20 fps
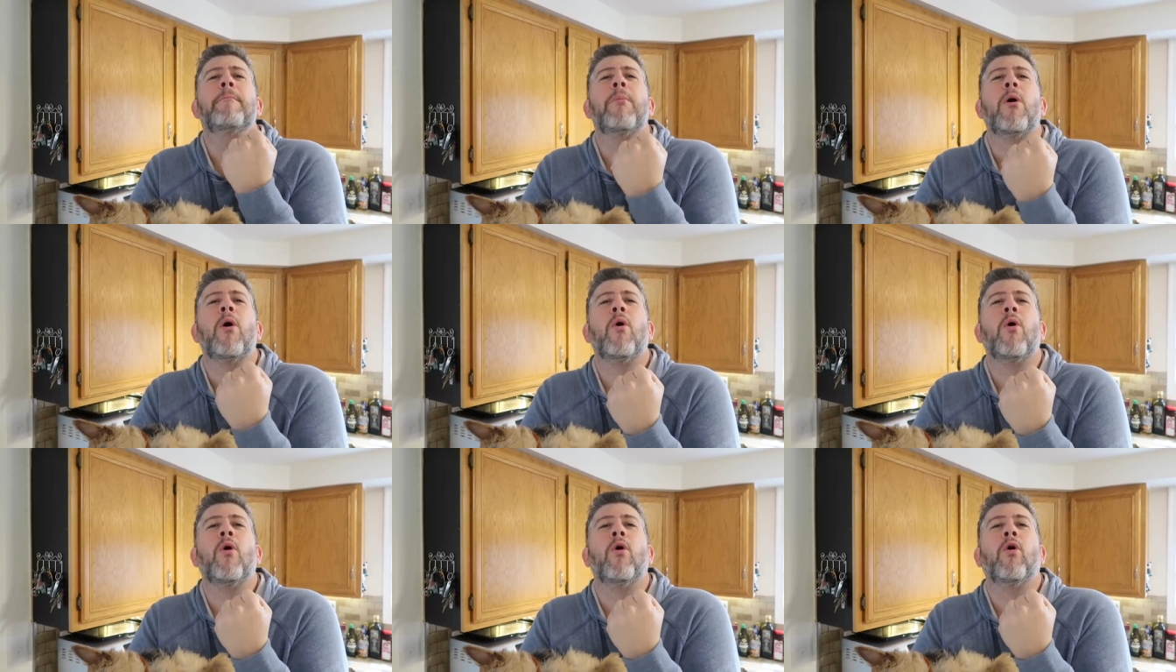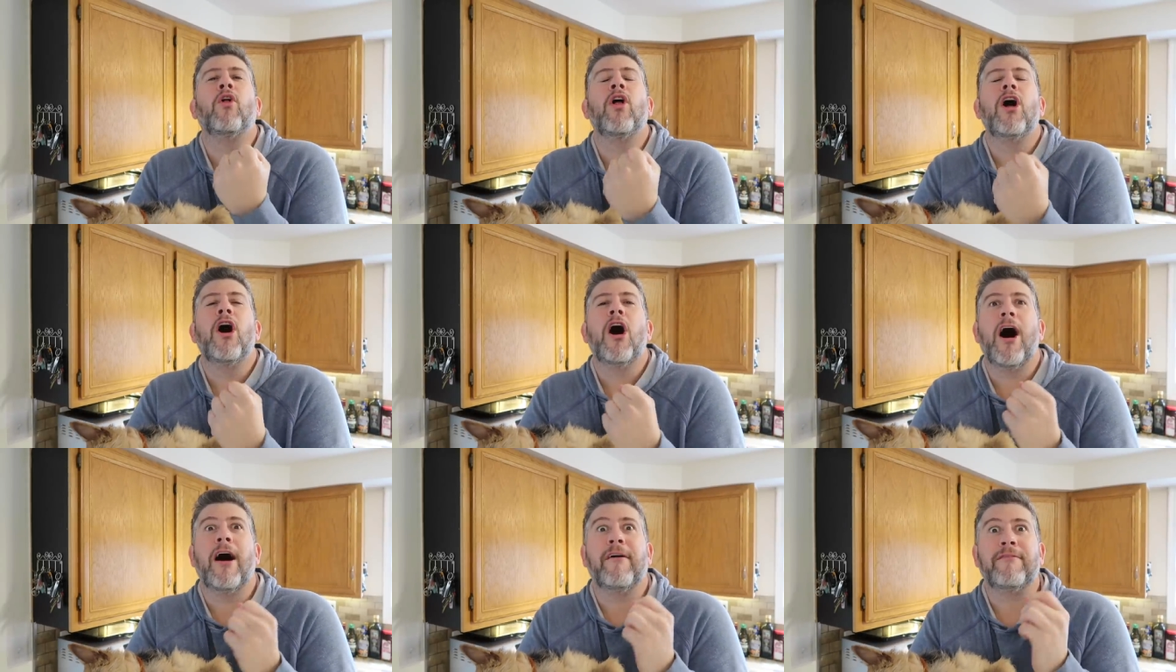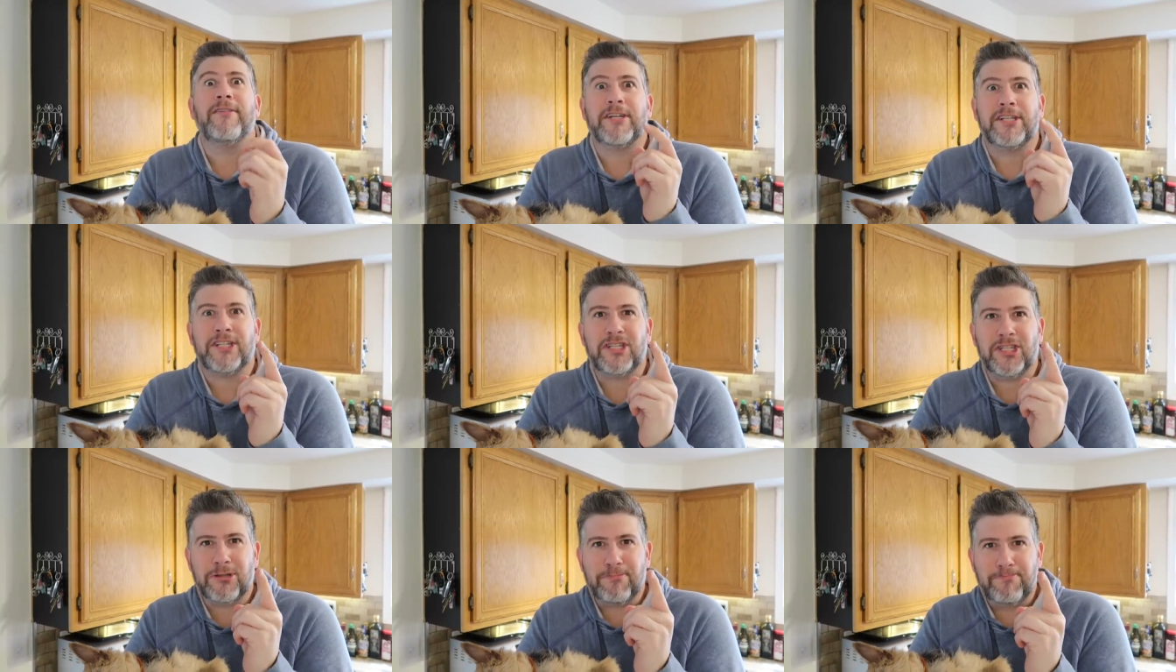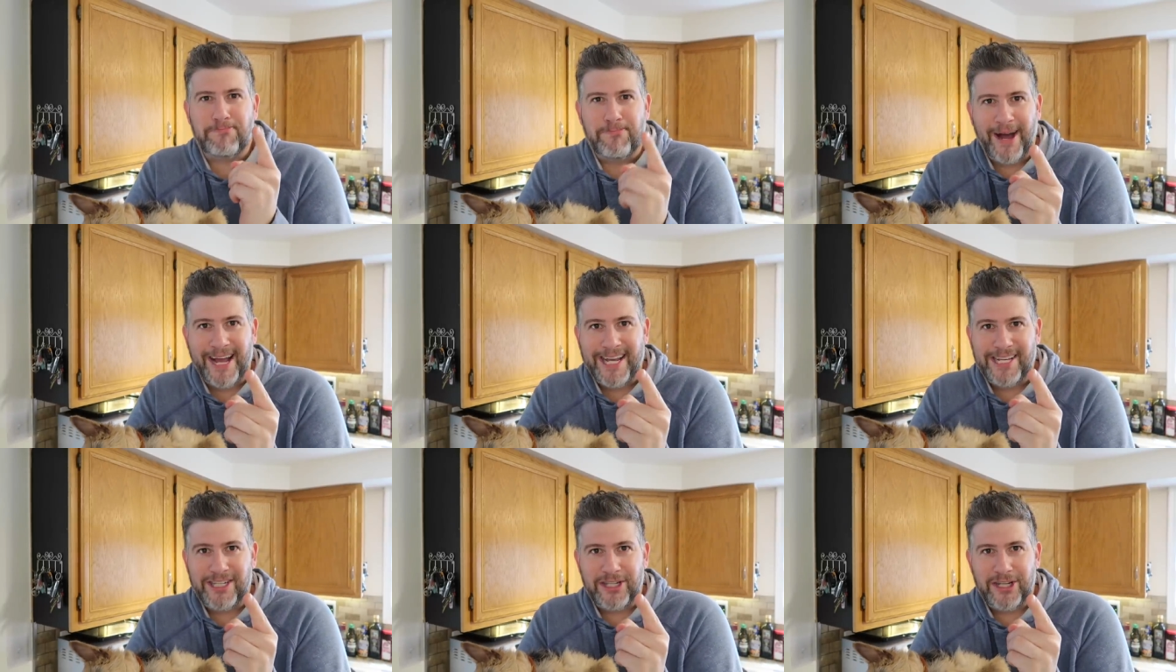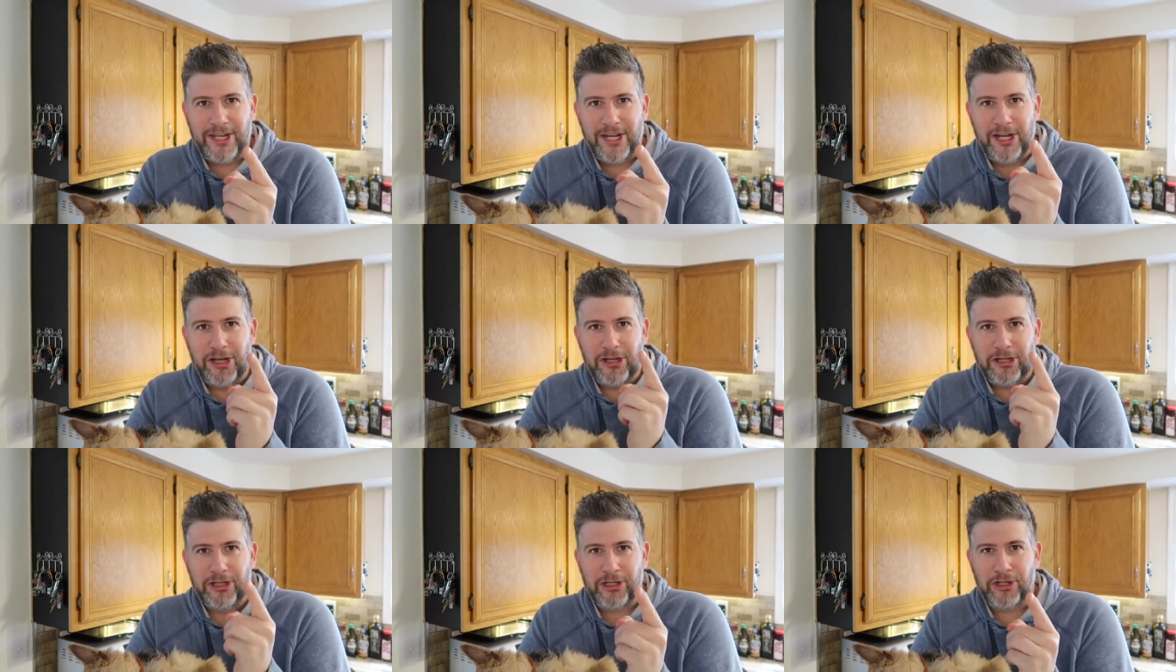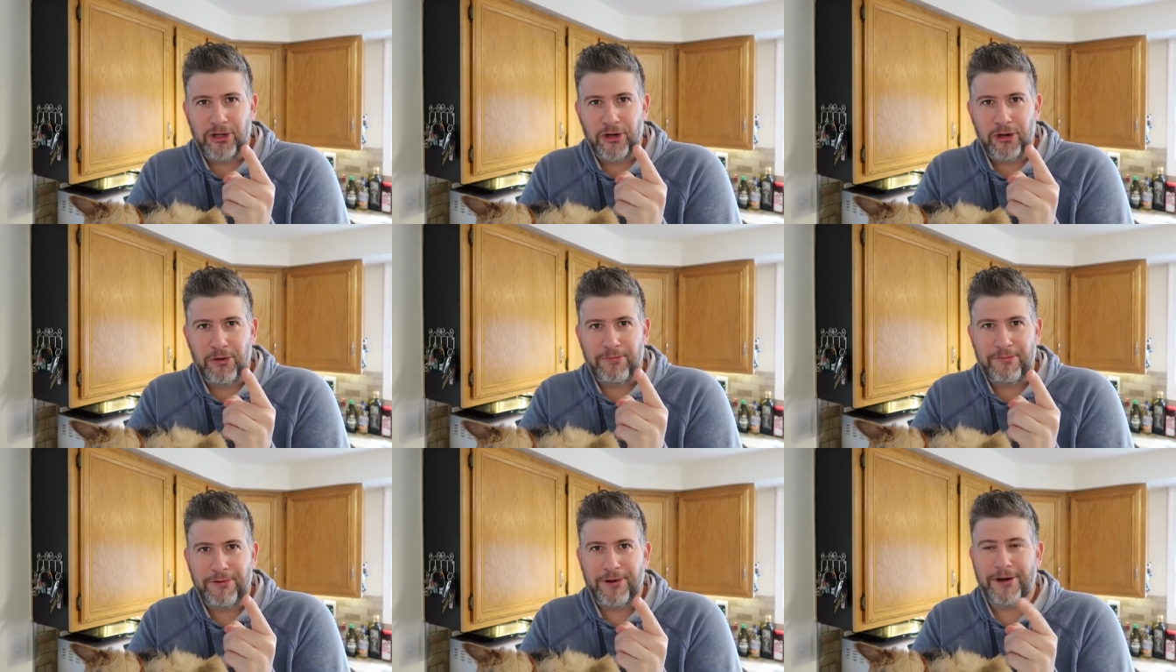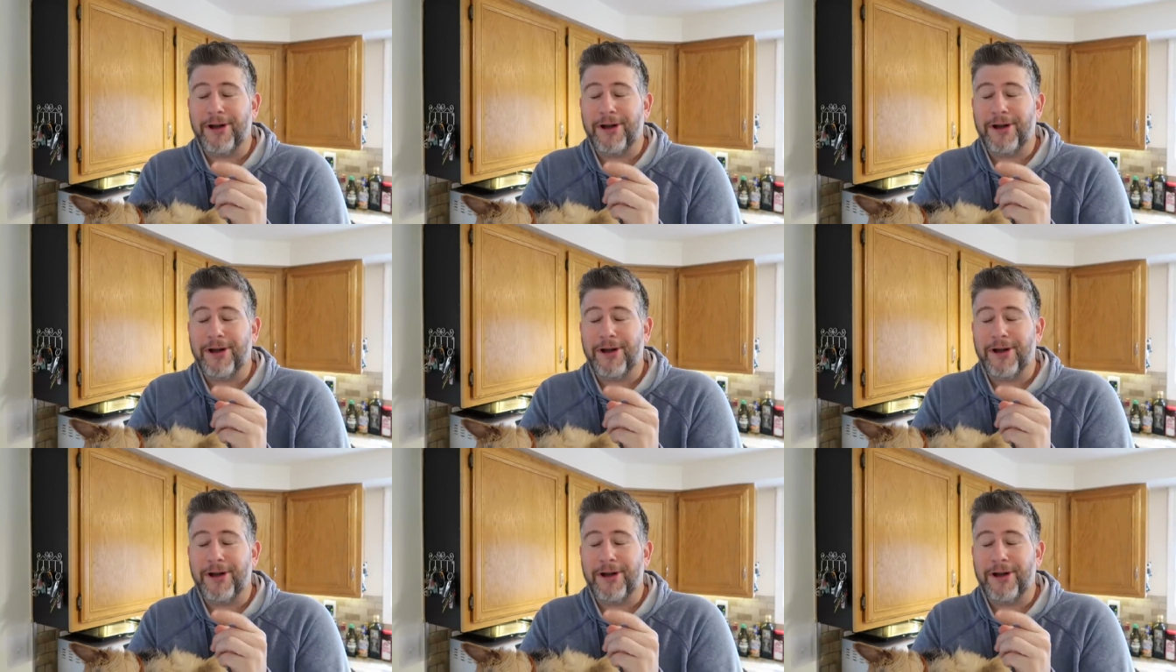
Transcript: bowl of a spicy soup.